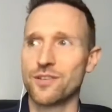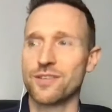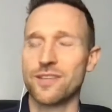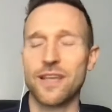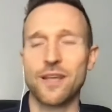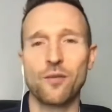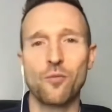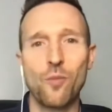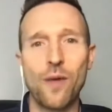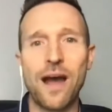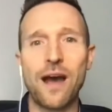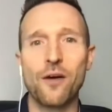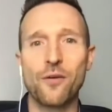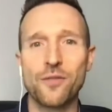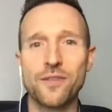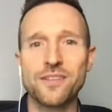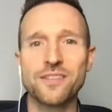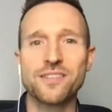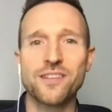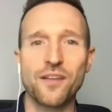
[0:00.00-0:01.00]
it, it was just
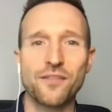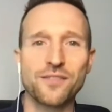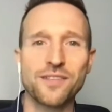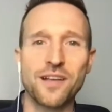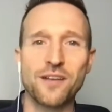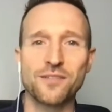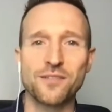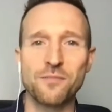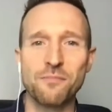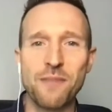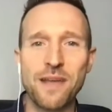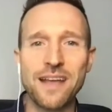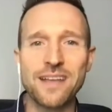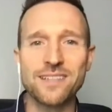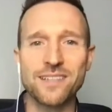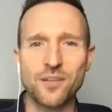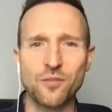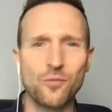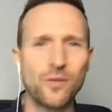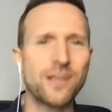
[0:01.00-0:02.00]
like, wow, this stuff
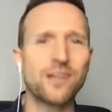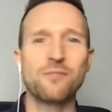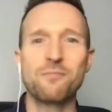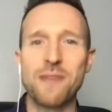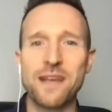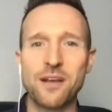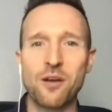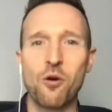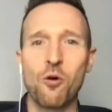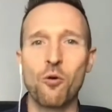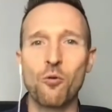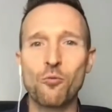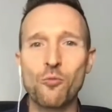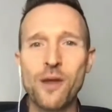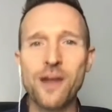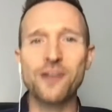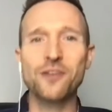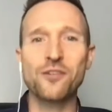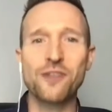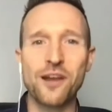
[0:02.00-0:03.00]
sounds amazing. we could make
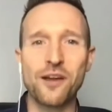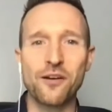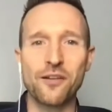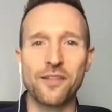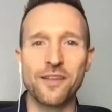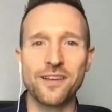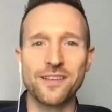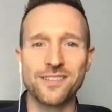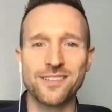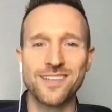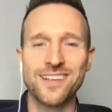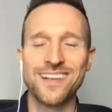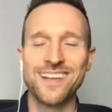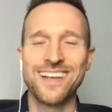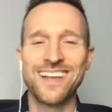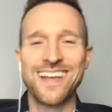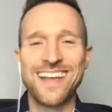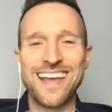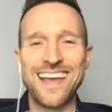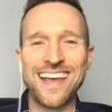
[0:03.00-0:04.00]
a whole record out of
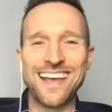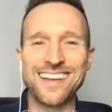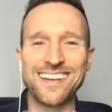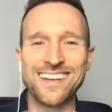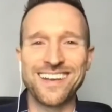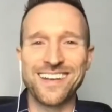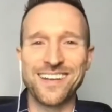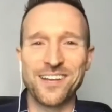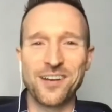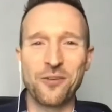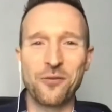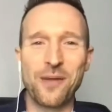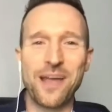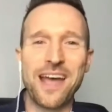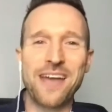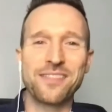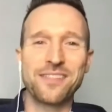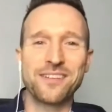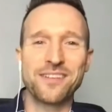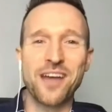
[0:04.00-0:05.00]
this. And uh,
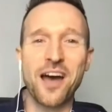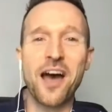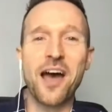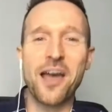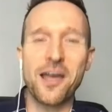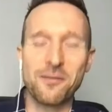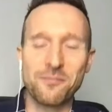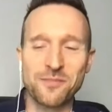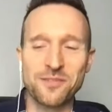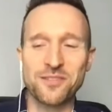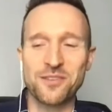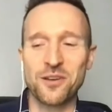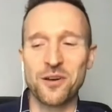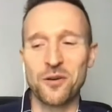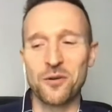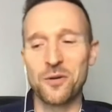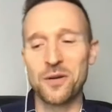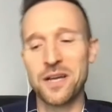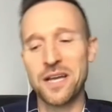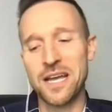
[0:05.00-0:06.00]
you know, we had the
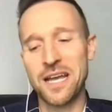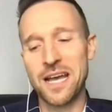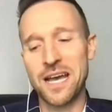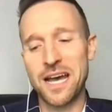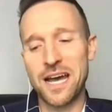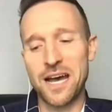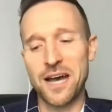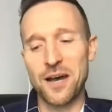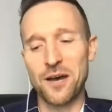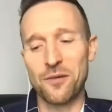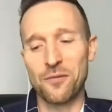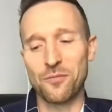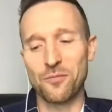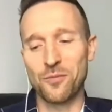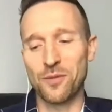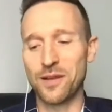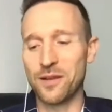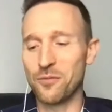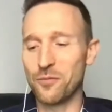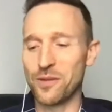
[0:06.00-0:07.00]
time, so
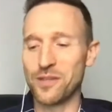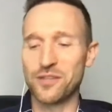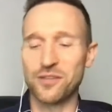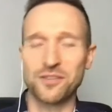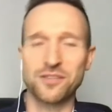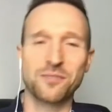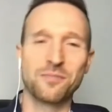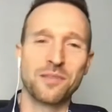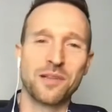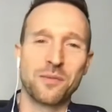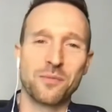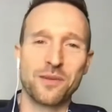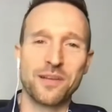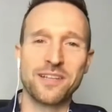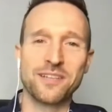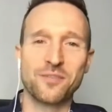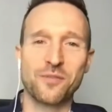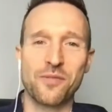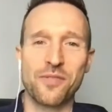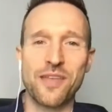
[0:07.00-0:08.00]
uh, we we took
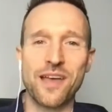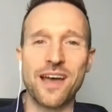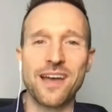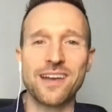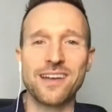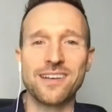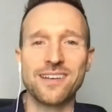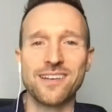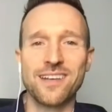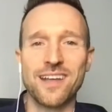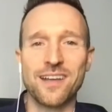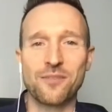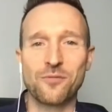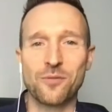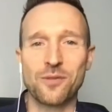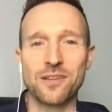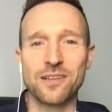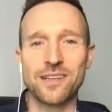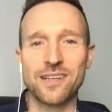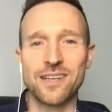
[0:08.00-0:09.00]
some liberties with that
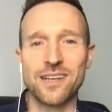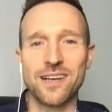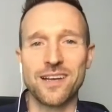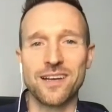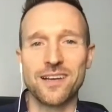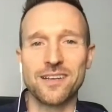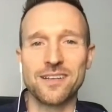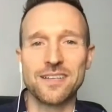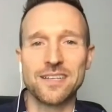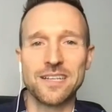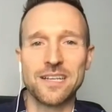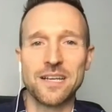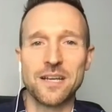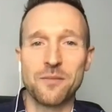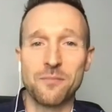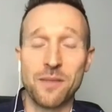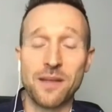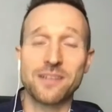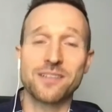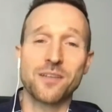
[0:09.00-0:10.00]
and and really
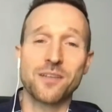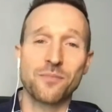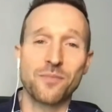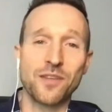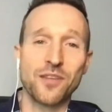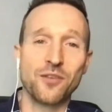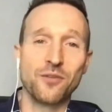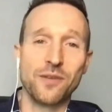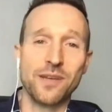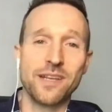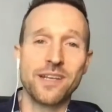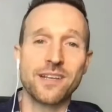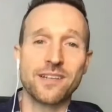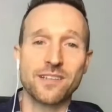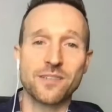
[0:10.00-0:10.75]
uh, made something